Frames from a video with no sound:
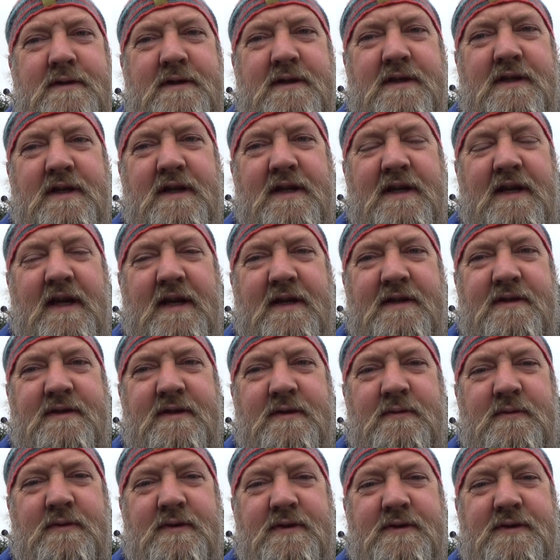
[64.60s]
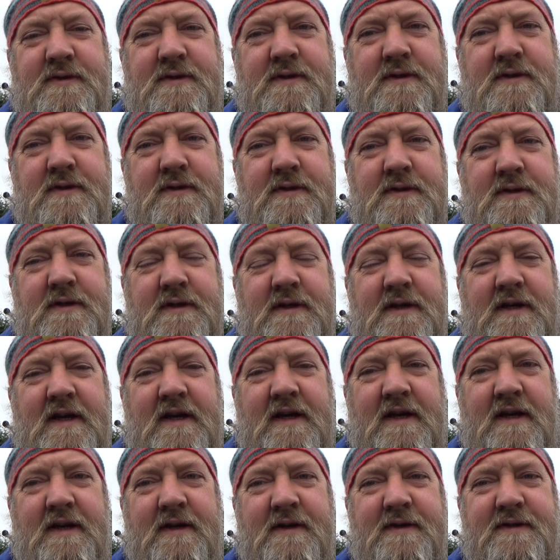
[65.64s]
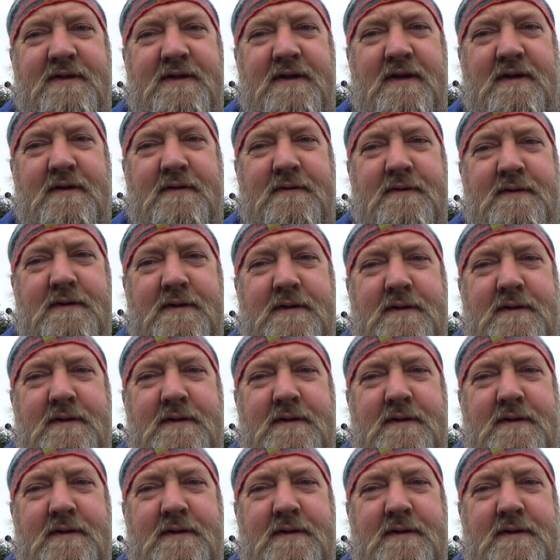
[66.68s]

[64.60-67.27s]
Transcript: a connection with our higher self.